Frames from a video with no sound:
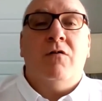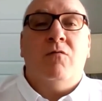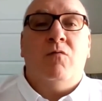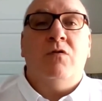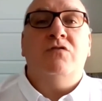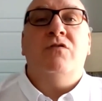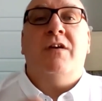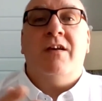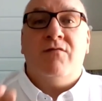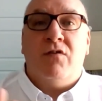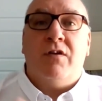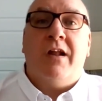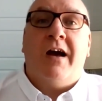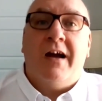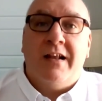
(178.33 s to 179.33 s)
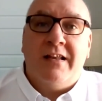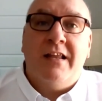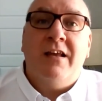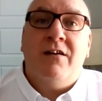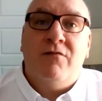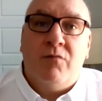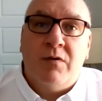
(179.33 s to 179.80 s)
which will give you an
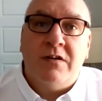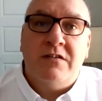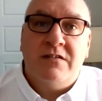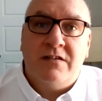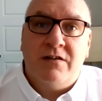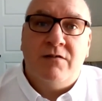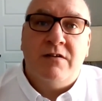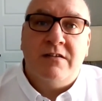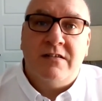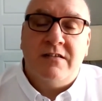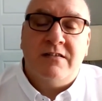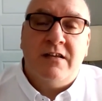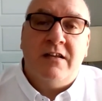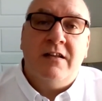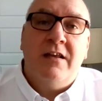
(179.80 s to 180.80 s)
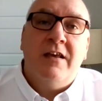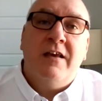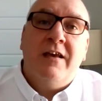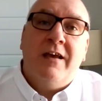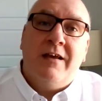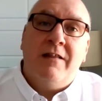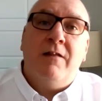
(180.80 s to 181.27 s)
idea of which series it's in.
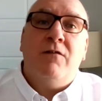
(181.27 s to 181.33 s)
And